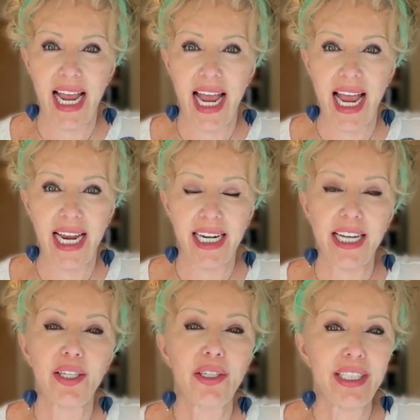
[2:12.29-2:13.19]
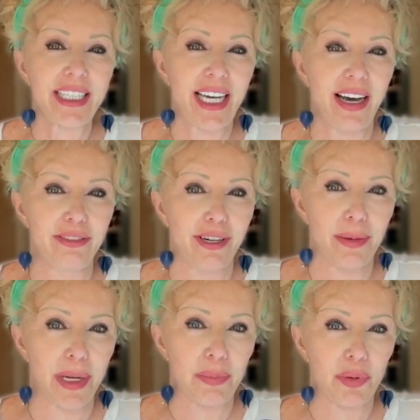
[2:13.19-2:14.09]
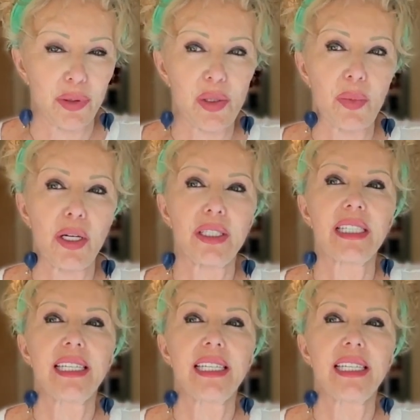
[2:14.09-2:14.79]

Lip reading: and I couldn't cover up my bald spots,